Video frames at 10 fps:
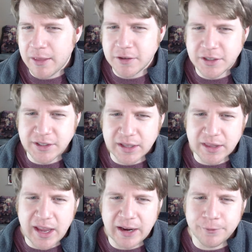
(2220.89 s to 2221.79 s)
just like the
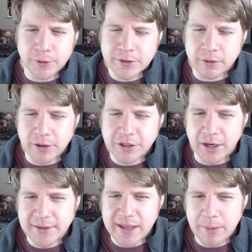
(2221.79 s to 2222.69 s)
handful of
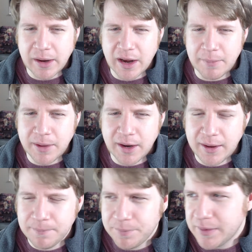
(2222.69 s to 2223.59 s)
screenshots that we ended up
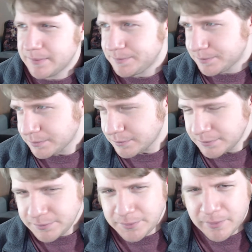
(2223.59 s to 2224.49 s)
getting.
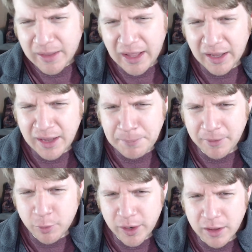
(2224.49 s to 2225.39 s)
A couple
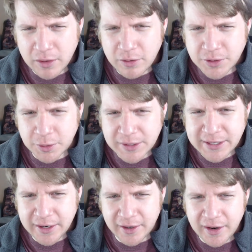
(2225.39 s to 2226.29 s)
of quick other news stories
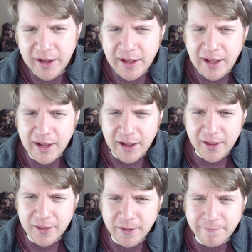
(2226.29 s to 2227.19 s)
here.
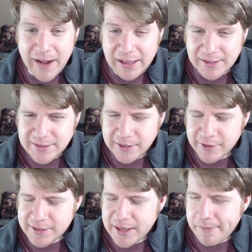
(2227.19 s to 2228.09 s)
The Valis
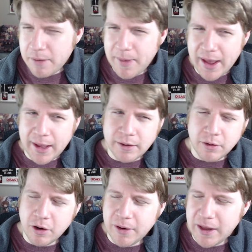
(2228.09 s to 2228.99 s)
series is coming back. I don't
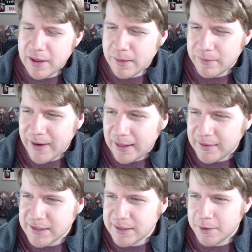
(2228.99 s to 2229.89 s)
know anything about
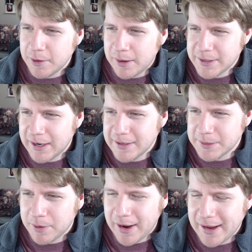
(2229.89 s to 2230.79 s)
Valis, so I was kind of
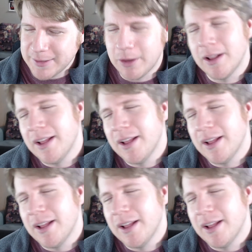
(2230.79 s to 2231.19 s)
surprised. Well,